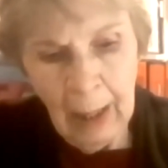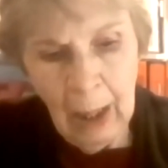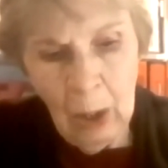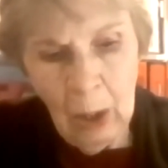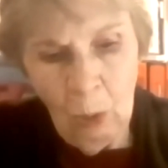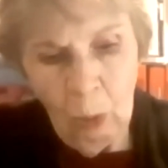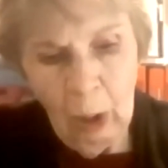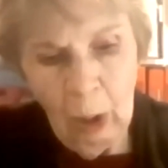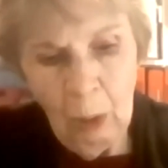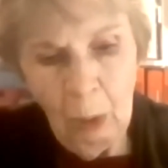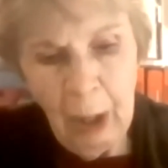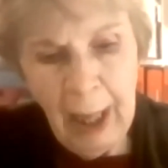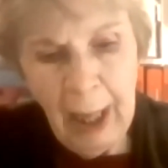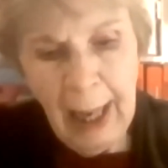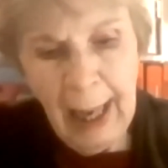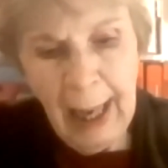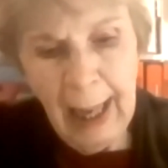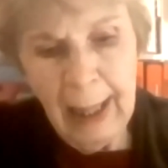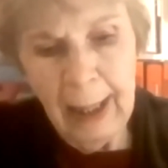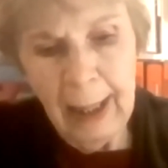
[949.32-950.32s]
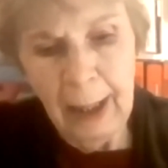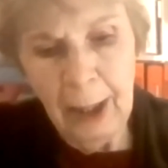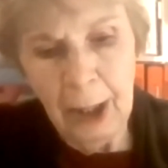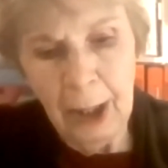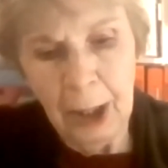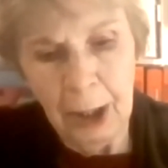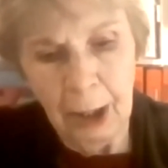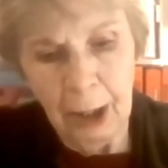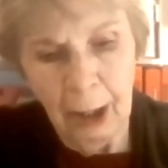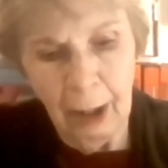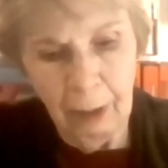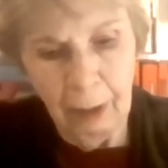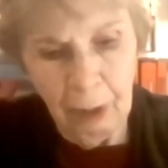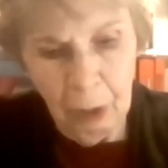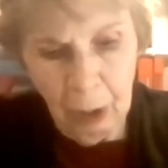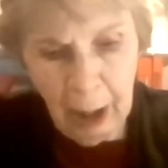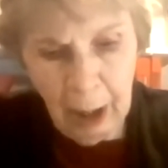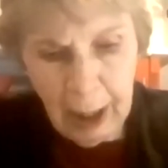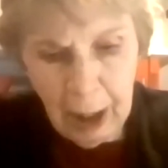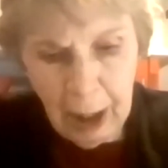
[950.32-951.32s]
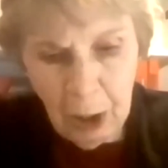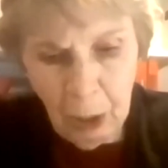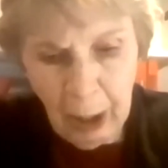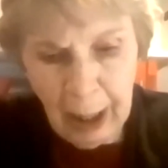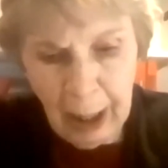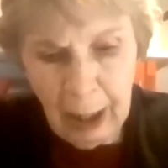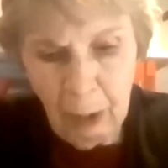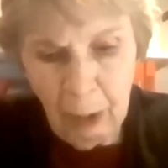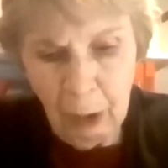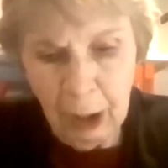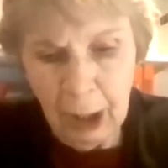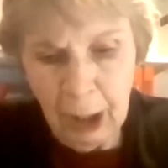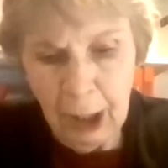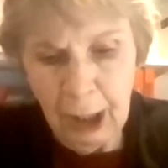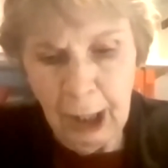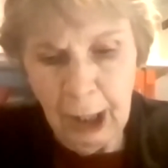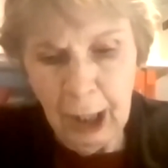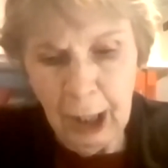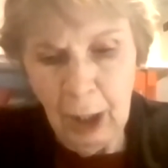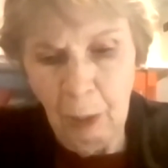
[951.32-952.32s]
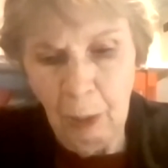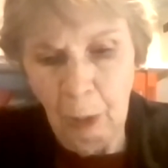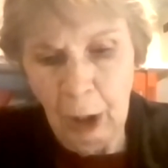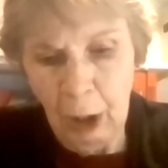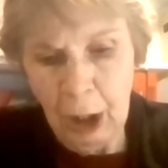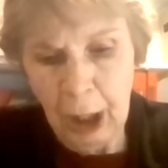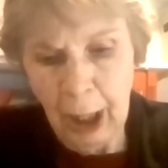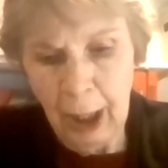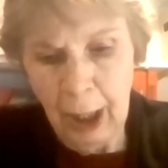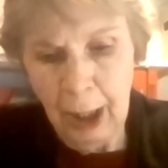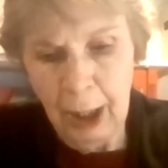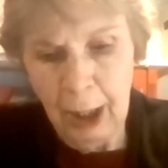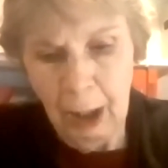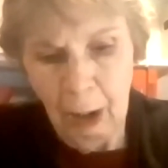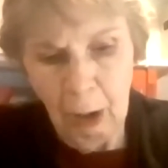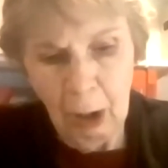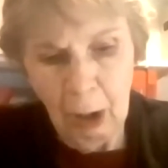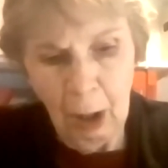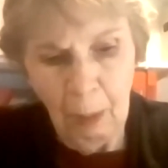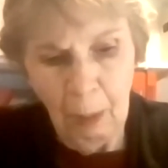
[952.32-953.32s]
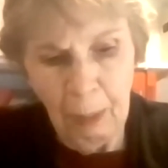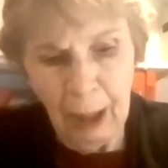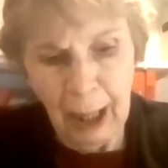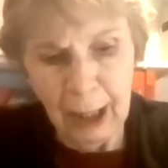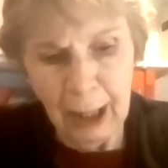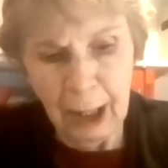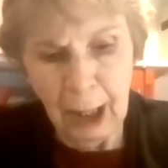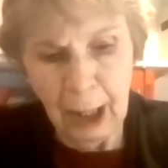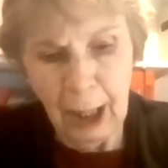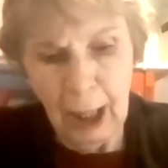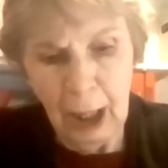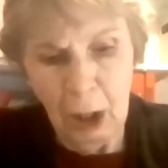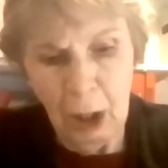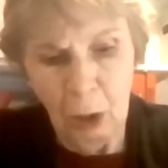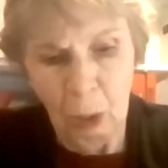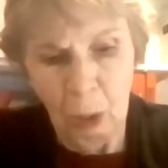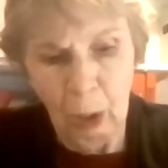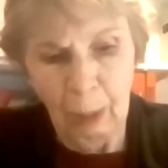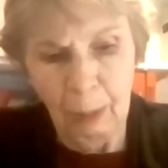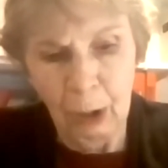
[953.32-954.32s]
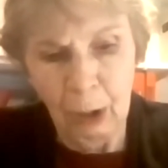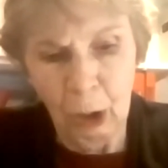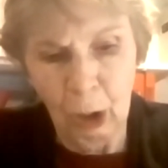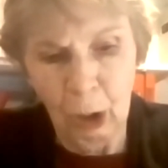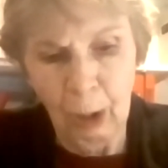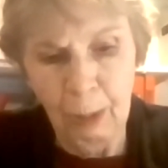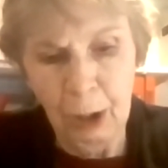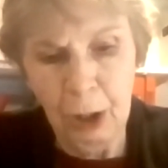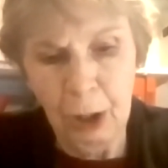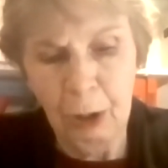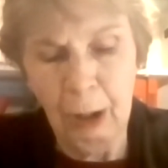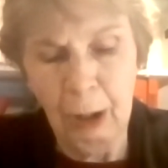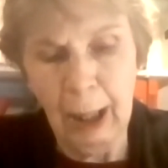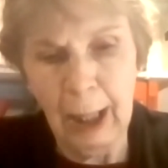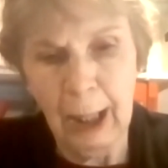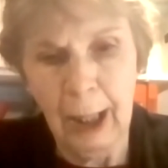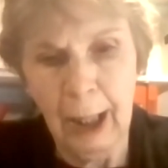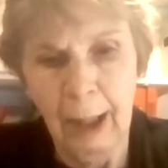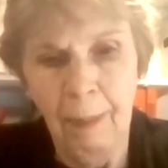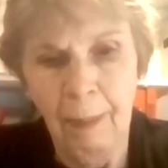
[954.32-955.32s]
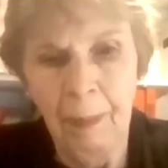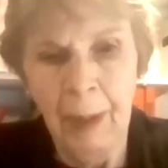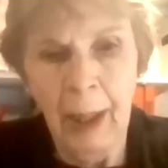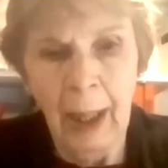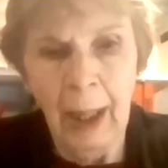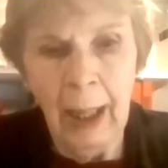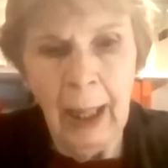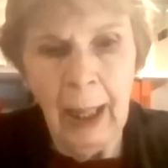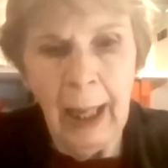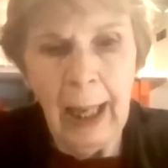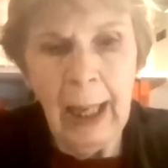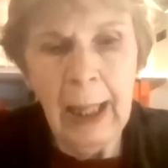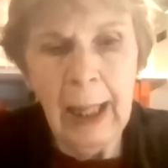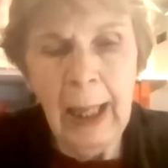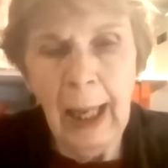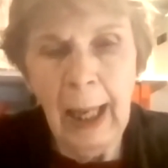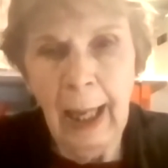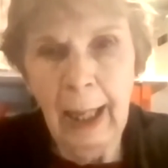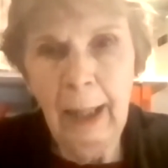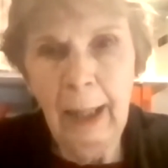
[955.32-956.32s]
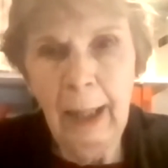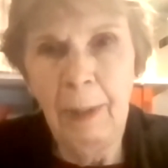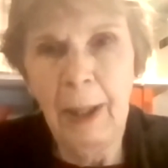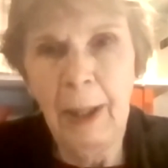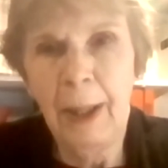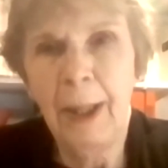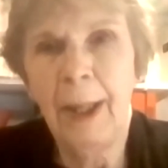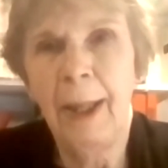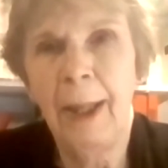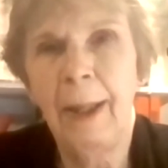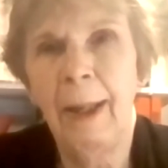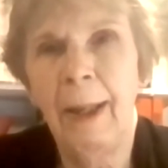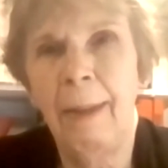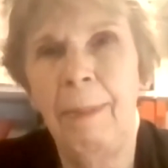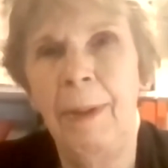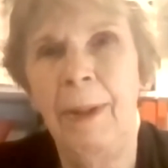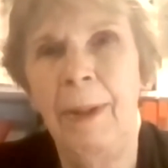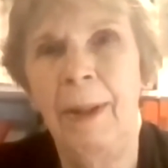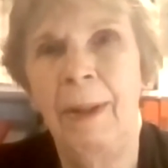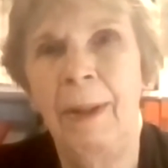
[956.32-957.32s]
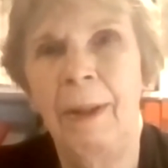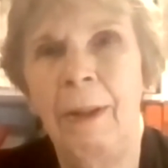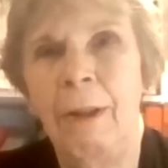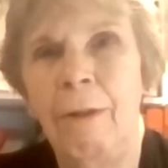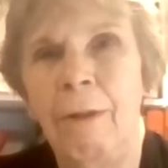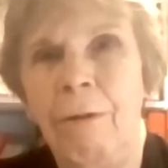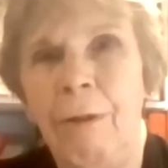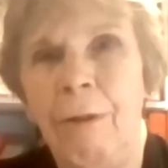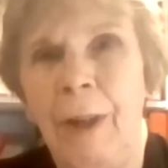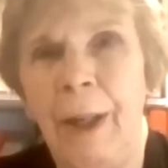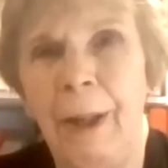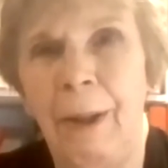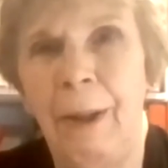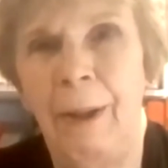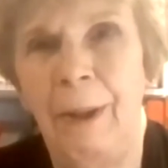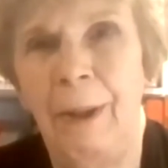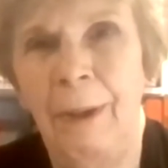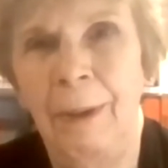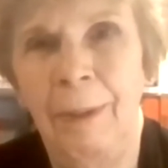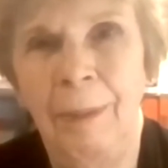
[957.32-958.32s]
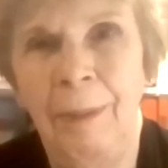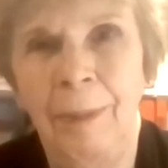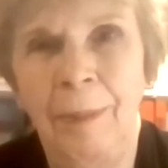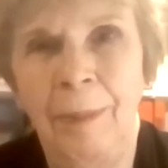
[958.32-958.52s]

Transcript: What we had at the start of 2020 was a system which had zero capacity to absorb stress. It had been set up to fail.